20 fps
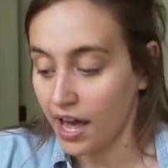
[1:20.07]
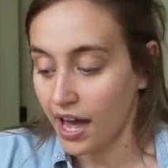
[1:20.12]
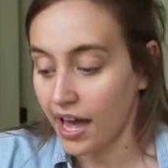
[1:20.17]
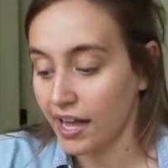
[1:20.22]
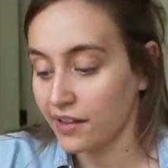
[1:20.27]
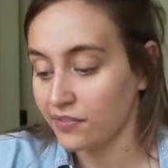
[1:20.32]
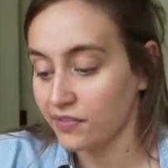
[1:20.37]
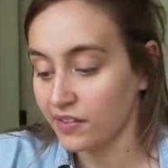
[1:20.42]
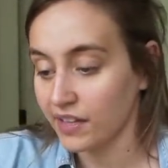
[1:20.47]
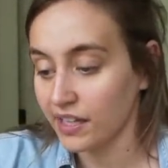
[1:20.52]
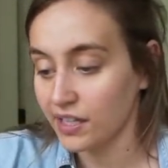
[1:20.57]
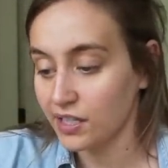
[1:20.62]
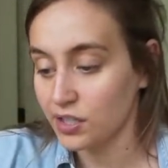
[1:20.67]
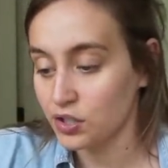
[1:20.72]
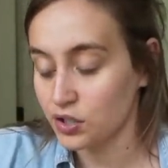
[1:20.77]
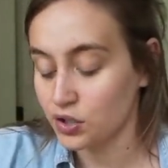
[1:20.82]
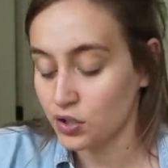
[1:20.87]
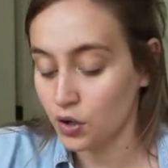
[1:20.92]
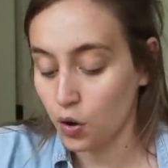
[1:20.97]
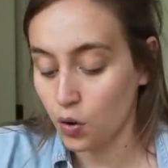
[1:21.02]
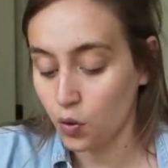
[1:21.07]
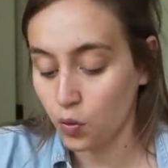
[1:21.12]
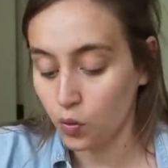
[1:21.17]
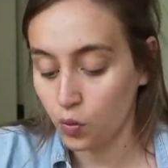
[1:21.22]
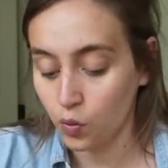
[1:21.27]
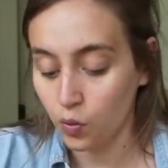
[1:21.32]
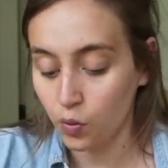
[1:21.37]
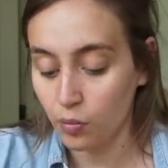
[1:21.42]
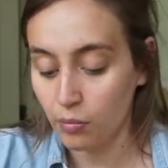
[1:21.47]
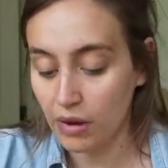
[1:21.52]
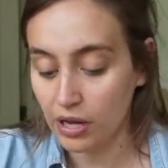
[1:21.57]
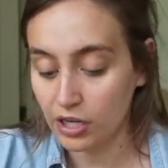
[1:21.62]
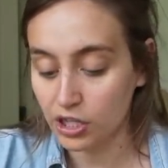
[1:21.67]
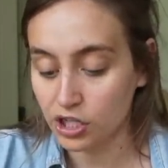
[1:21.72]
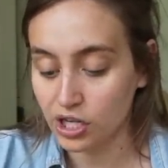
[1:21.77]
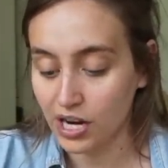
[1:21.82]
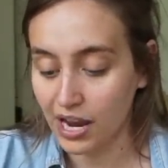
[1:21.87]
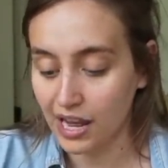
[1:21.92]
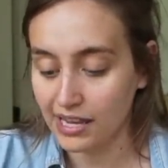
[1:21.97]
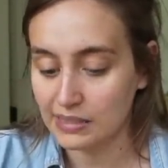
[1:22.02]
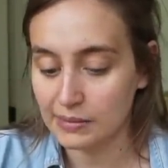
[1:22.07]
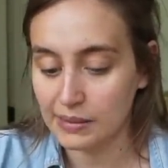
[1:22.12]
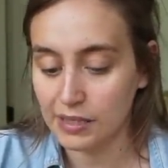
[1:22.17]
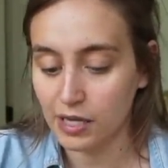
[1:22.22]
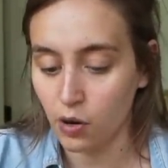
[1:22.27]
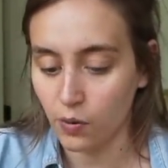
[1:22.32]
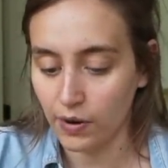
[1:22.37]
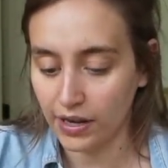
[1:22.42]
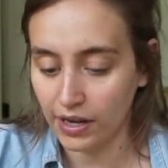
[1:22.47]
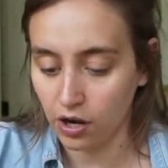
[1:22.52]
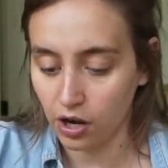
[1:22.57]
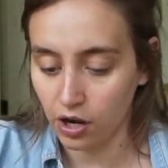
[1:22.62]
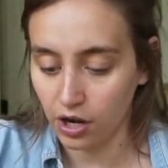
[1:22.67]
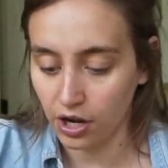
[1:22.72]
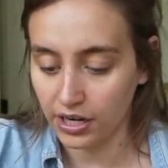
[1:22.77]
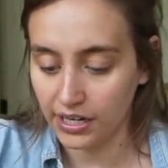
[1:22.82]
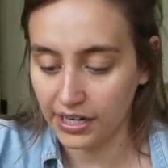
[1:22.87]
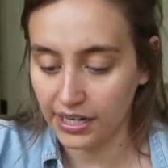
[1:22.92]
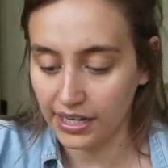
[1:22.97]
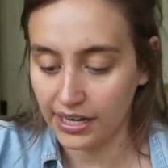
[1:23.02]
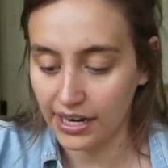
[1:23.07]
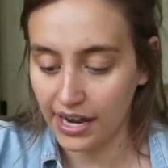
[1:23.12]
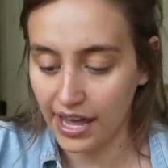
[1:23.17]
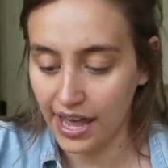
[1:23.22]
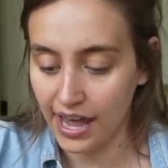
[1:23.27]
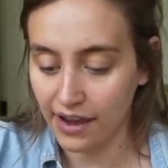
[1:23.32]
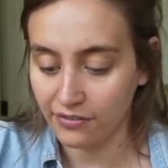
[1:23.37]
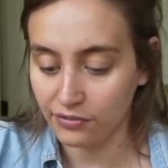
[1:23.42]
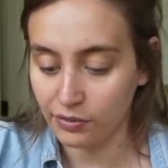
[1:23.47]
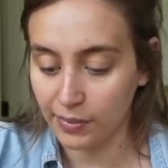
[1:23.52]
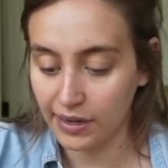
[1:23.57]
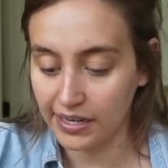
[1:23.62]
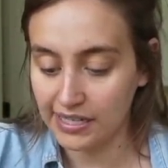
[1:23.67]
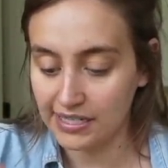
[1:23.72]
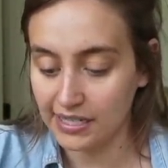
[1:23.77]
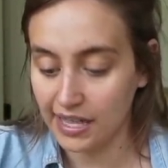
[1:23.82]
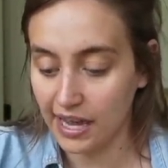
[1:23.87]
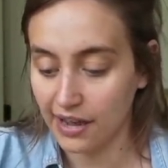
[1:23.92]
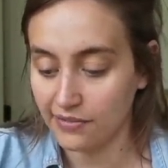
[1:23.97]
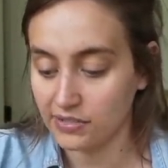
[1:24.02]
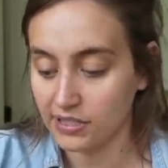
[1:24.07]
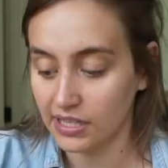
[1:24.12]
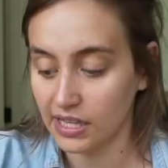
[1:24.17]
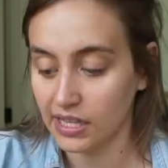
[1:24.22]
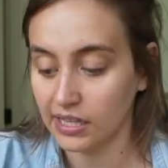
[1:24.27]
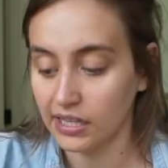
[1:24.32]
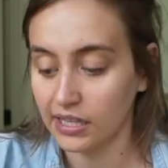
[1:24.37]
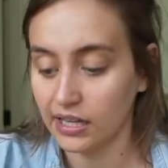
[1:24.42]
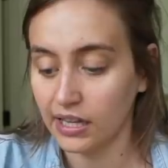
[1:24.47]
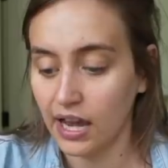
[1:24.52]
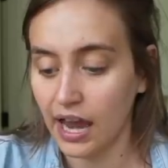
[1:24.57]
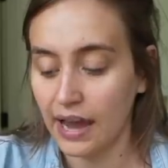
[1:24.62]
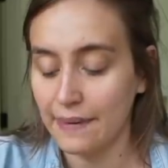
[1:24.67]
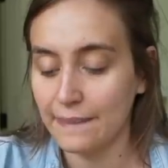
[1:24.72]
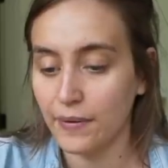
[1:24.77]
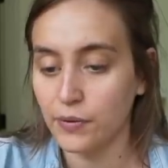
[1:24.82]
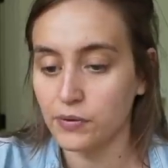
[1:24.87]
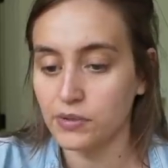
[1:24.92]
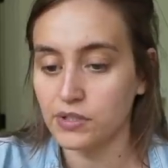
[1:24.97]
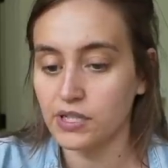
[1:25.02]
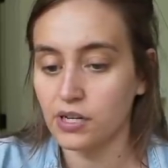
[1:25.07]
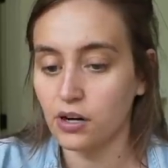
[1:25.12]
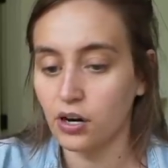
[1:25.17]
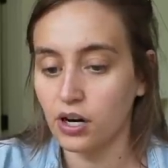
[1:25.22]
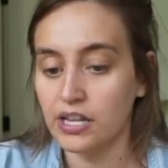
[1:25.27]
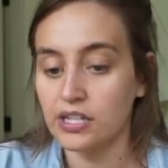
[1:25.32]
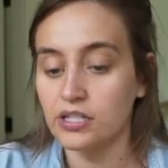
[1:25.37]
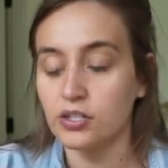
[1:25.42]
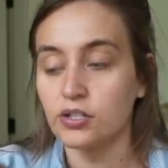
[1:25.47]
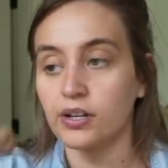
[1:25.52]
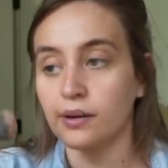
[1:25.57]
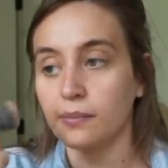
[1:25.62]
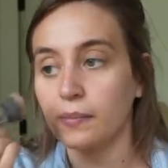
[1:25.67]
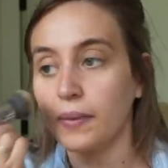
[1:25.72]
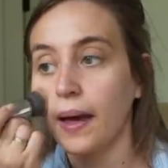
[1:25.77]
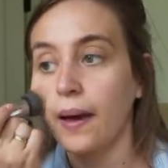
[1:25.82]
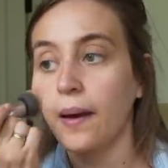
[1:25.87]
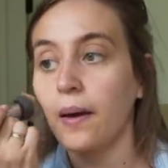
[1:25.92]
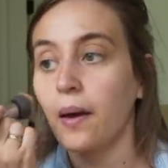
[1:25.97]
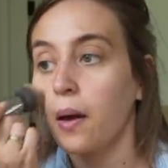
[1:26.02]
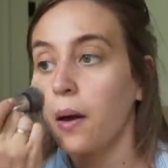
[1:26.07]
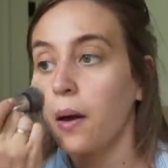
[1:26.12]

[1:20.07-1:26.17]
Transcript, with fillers: I feel like so much has been going on in everybody's lives lately. I posted on Instagram that